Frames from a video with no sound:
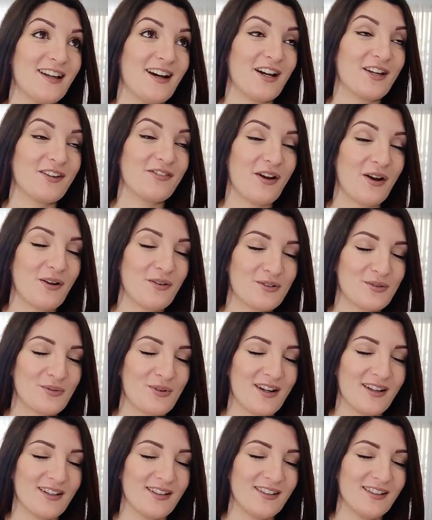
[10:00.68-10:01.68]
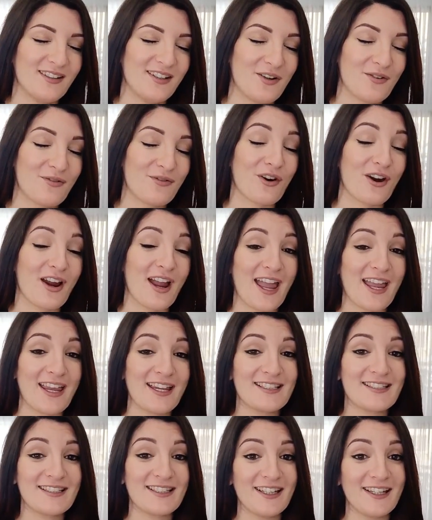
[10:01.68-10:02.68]
I found one for
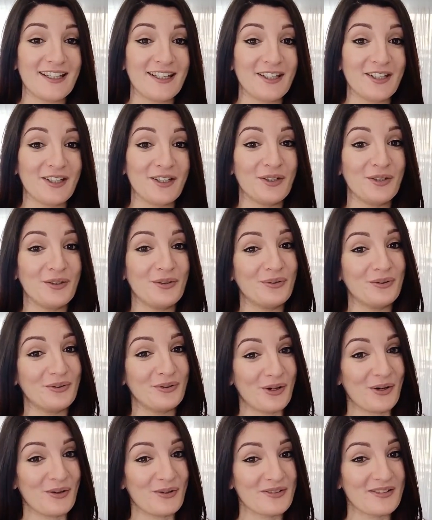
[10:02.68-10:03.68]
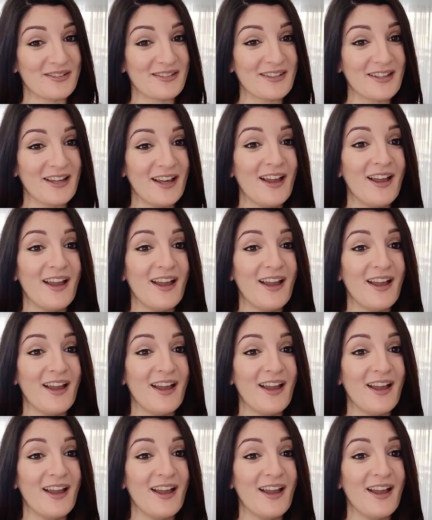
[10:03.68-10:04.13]
18 euros,